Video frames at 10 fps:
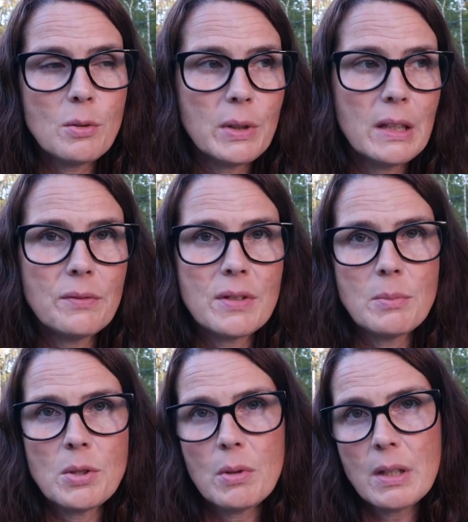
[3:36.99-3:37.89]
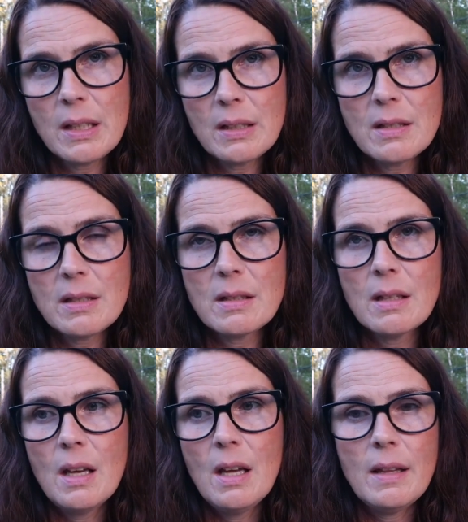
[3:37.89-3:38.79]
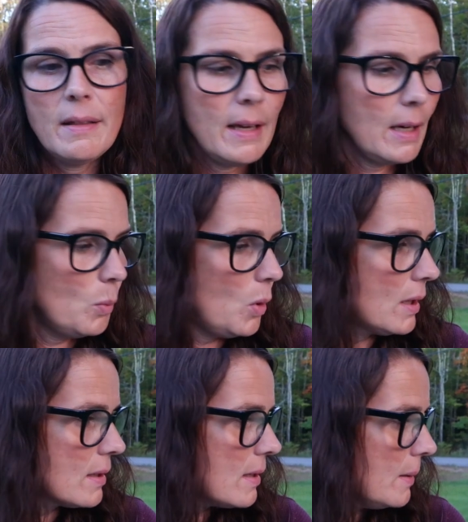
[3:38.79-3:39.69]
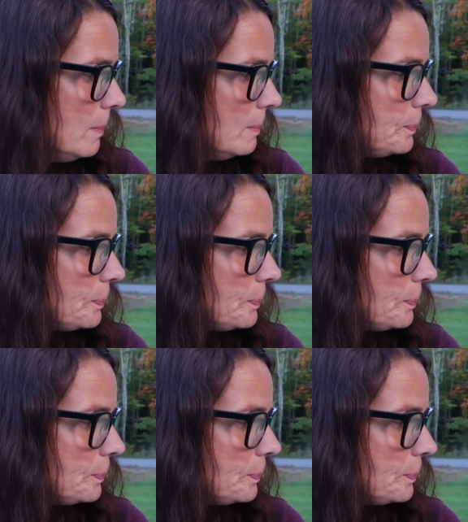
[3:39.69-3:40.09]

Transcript: We give some to our kids that want some.